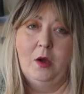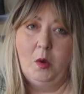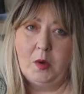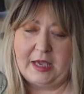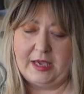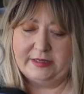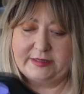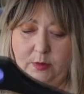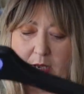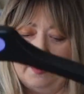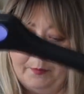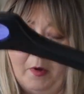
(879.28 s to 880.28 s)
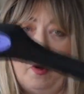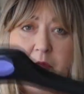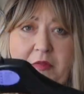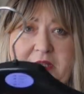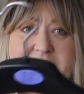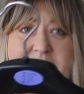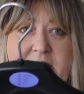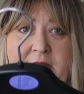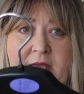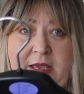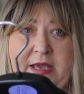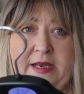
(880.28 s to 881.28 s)
Okay, so I bought this
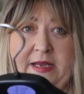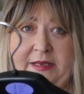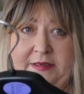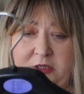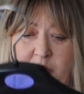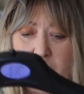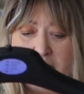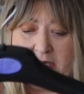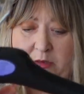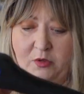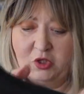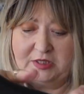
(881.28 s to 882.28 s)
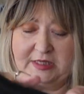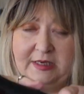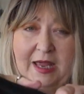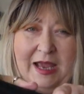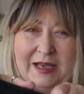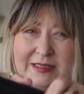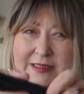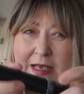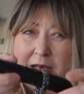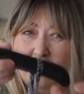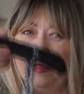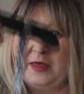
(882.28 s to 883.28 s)
in an eighteen to twenty, which is an X
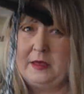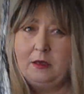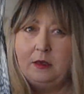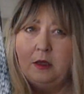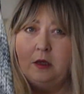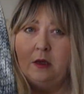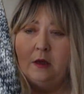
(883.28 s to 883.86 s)
L, I think.